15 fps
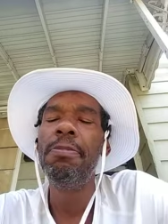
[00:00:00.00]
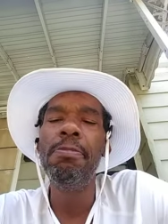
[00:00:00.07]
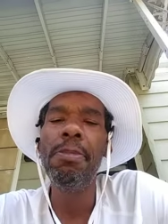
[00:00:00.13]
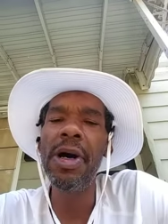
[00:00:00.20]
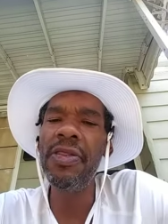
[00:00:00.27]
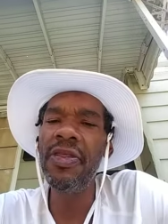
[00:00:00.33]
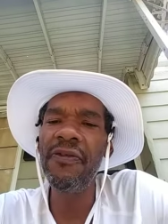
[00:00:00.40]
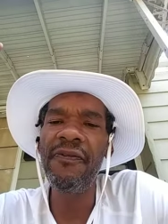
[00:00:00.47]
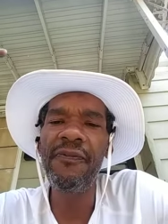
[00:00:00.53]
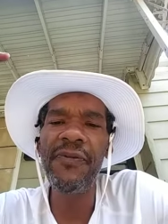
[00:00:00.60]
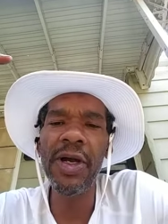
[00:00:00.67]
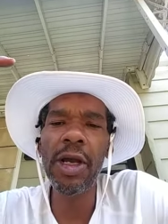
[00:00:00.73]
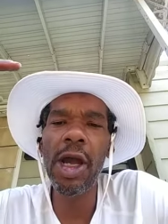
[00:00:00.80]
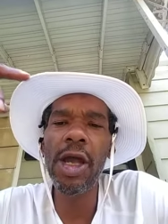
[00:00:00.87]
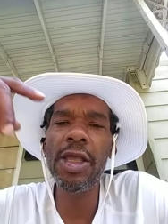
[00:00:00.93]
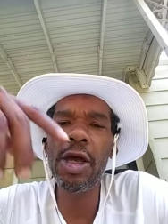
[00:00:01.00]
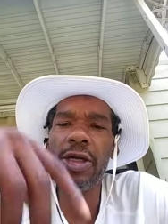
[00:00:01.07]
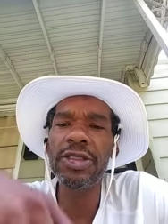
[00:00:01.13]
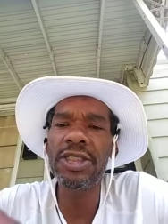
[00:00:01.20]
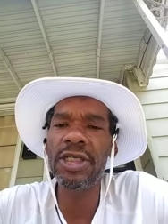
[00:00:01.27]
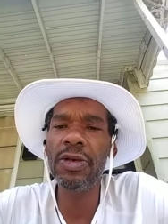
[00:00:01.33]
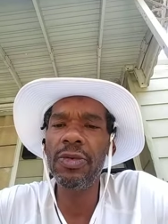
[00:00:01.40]
Motherfucker, are y'all
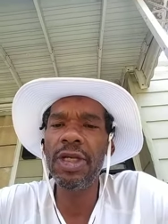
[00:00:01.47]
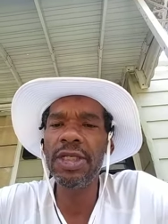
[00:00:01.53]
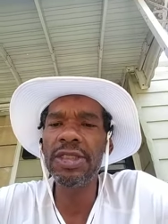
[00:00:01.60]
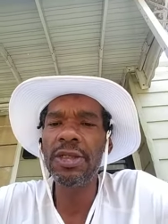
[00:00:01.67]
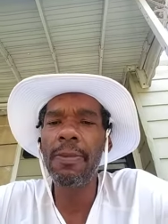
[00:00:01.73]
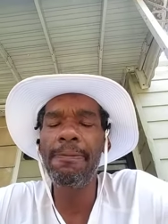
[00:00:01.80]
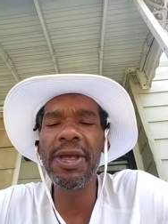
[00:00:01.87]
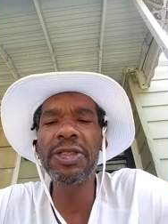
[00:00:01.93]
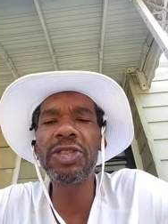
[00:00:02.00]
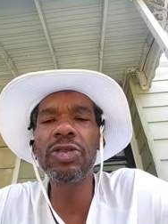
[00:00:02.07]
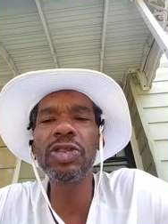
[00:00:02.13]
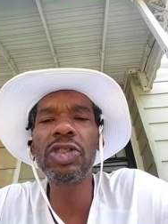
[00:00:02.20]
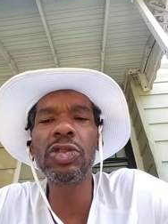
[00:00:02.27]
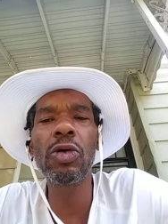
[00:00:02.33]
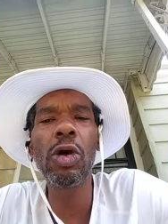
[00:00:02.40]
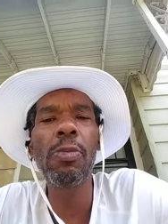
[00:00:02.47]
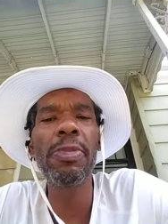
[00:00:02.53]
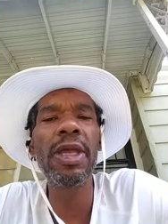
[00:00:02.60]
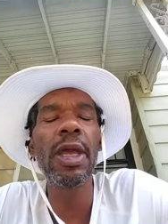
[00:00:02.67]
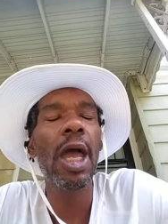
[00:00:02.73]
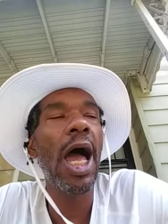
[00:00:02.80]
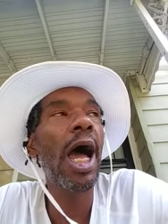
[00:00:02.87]
serious? Bitch, you're showing
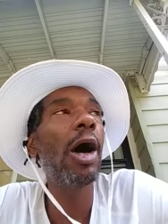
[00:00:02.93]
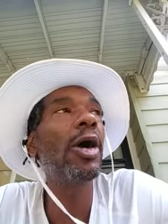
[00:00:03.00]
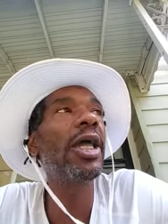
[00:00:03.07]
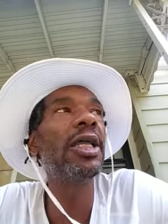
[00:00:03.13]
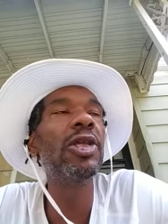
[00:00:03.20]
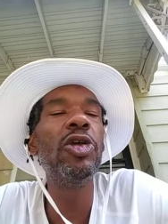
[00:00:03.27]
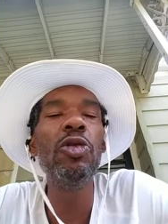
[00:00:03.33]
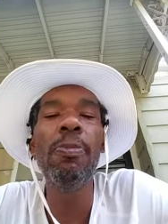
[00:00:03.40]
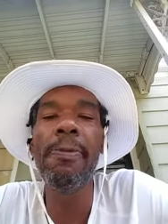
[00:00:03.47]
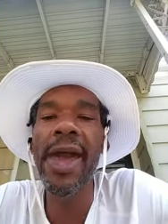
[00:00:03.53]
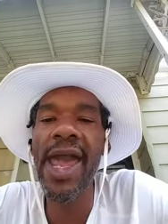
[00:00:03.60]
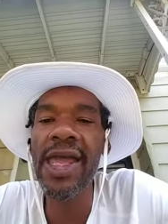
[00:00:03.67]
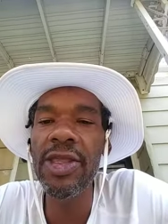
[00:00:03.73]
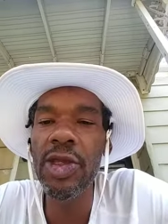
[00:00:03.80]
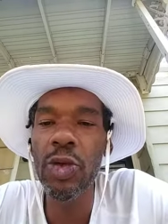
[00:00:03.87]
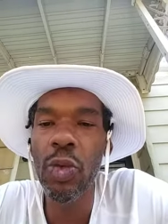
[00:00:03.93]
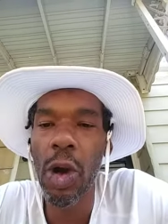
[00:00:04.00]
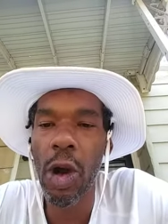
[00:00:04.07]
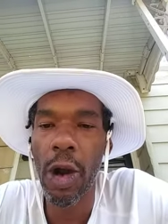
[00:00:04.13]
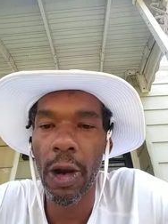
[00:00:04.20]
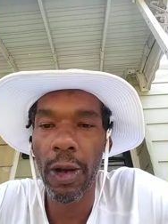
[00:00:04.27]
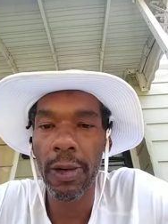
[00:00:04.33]
me how inhumane you
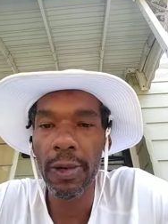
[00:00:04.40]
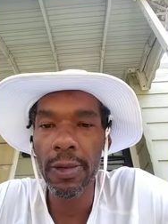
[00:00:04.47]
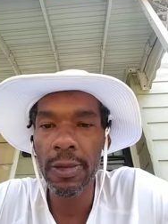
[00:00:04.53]
are.